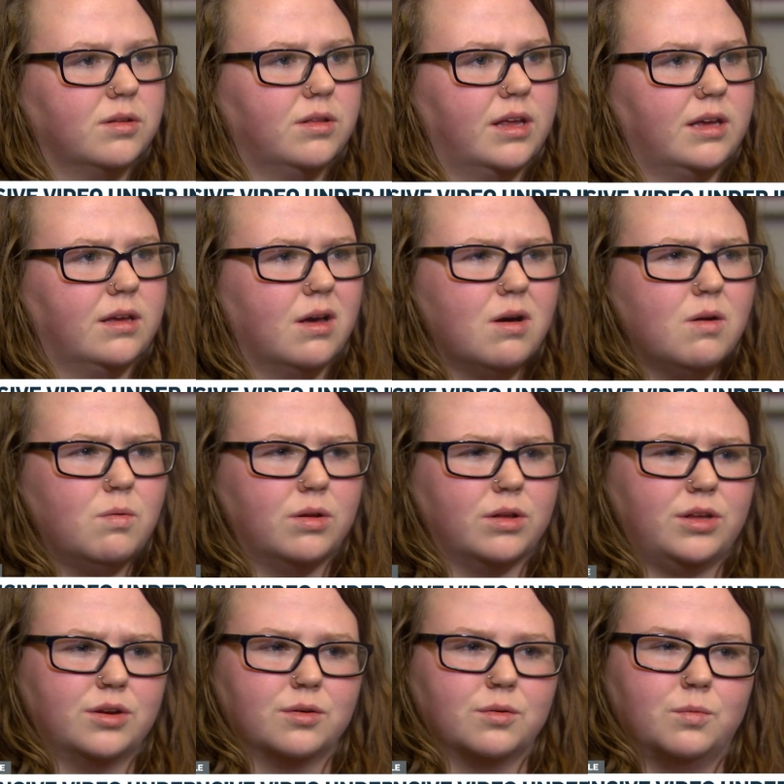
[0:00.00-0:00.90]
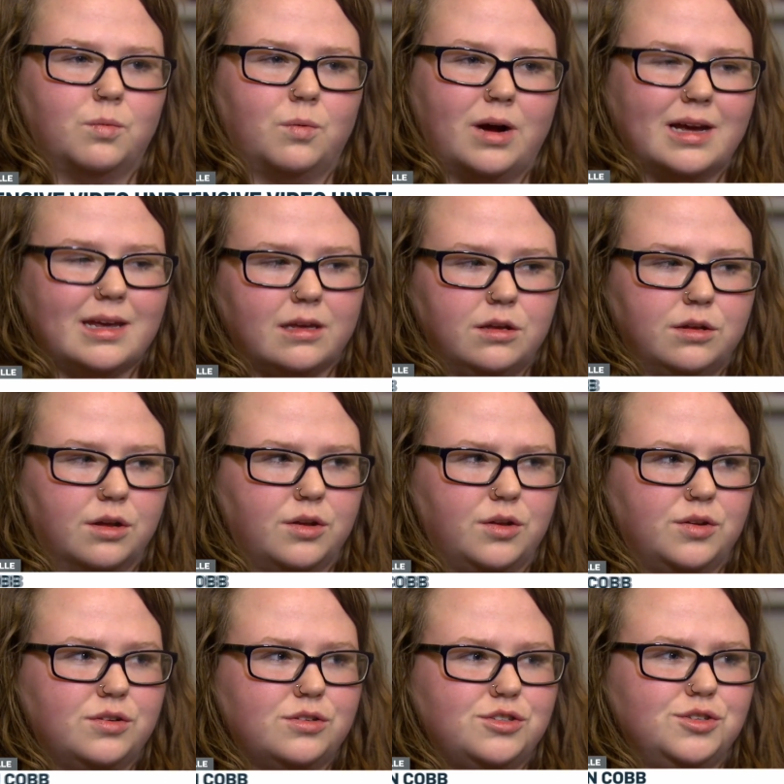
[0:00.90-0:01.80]
are like, oh, well, you're white, you know,
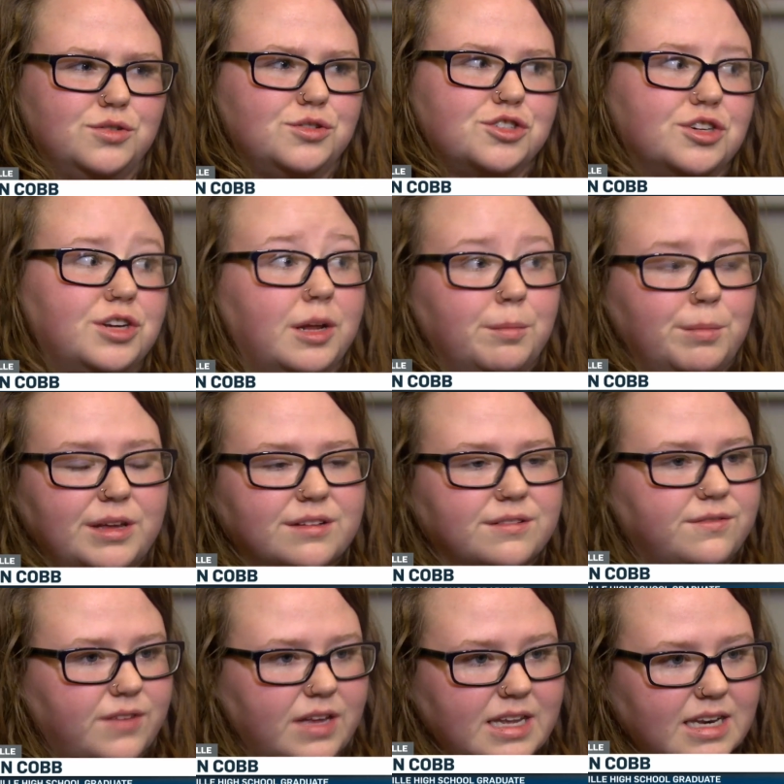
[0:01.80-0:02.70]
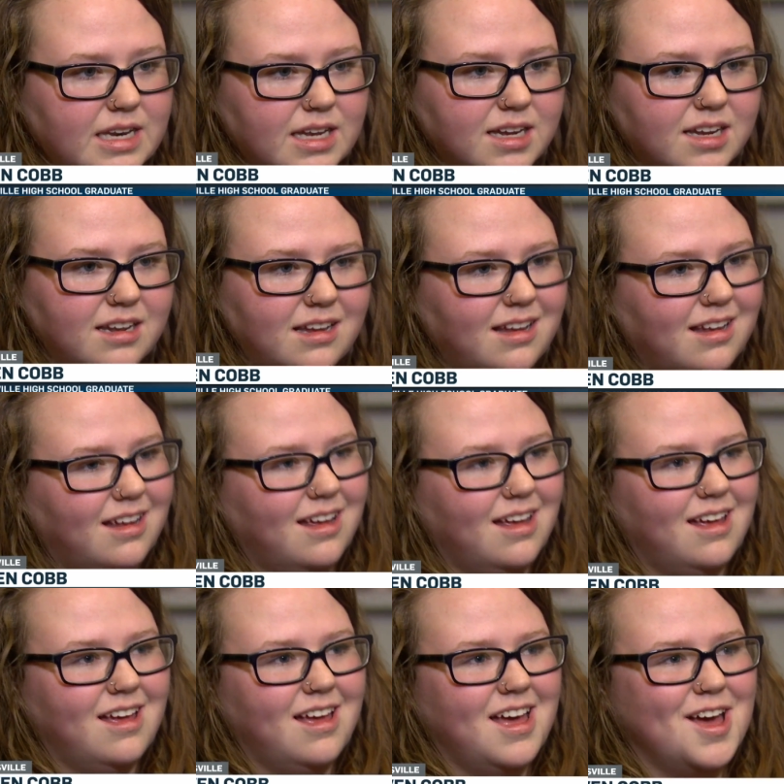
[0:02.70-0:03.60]
you, you shouldn't be offended.
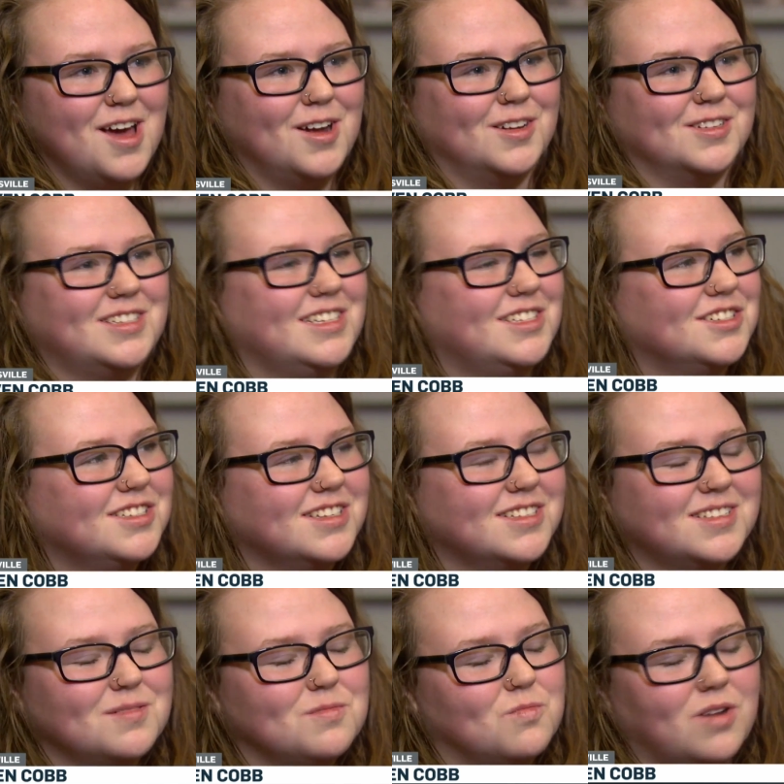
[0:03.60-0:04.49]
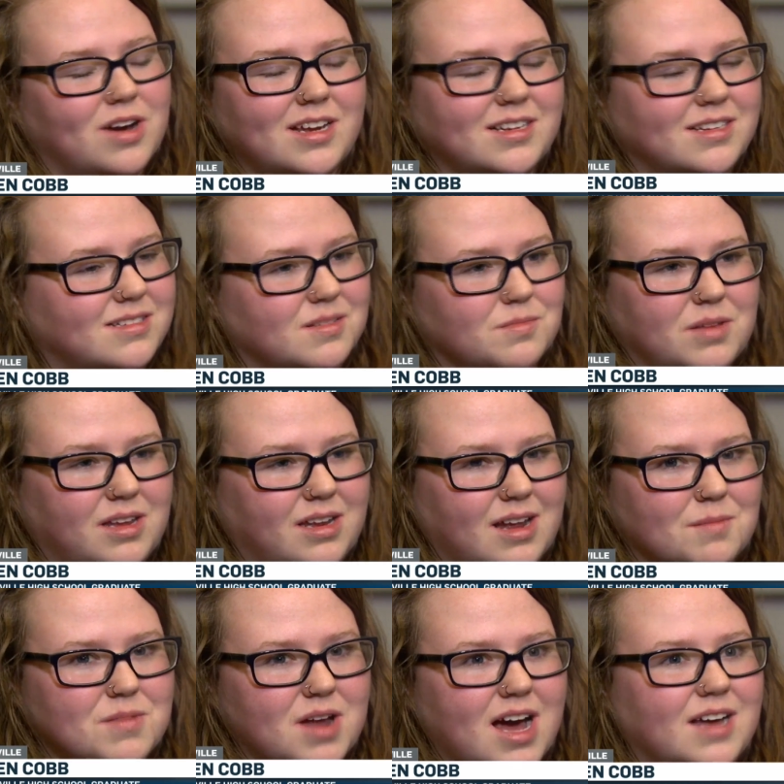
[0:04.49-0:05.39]
I was like, just because I'm white doesn't mean
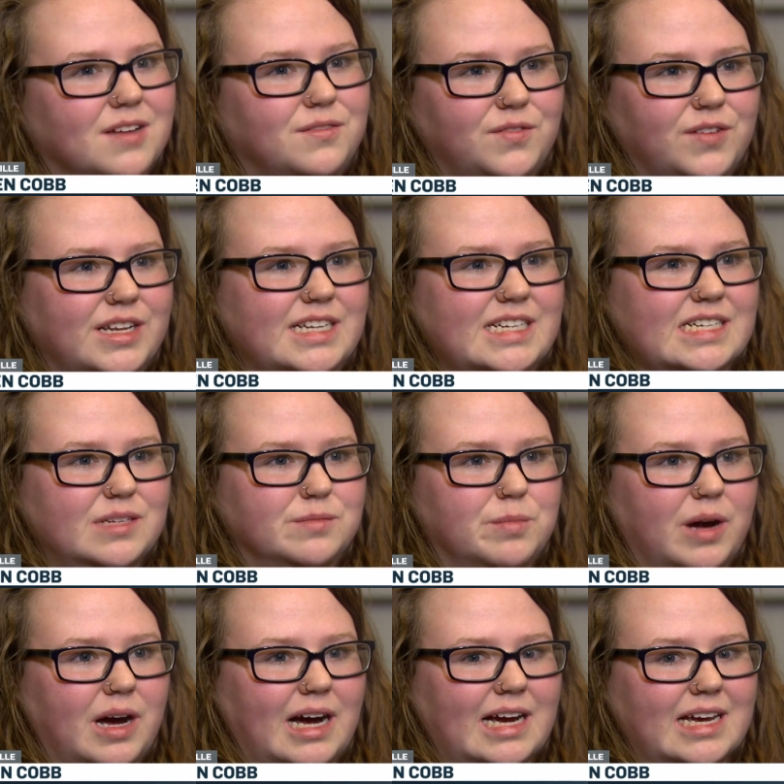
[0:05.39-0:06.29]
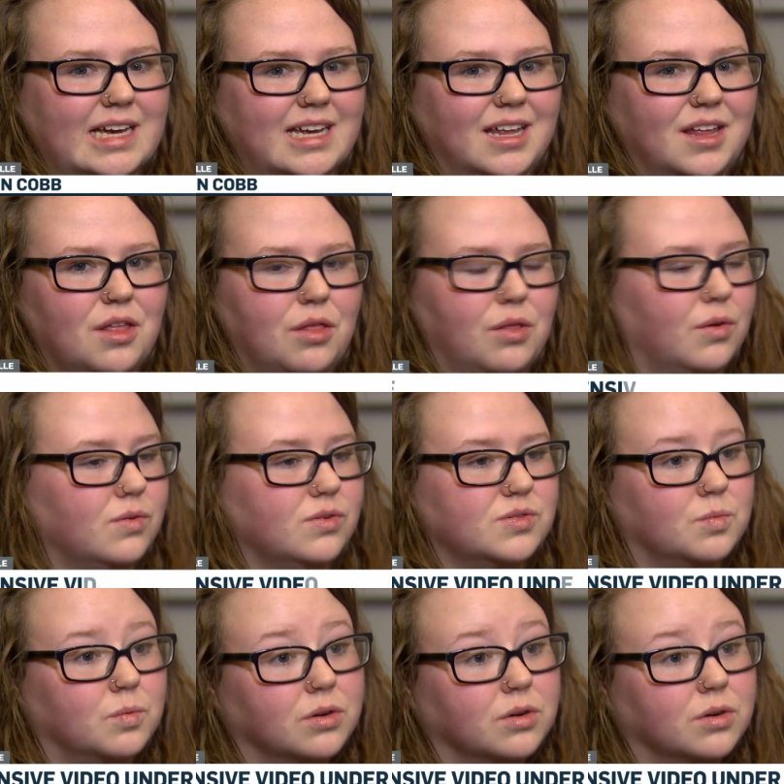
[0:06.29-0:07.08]
I'm not offended by those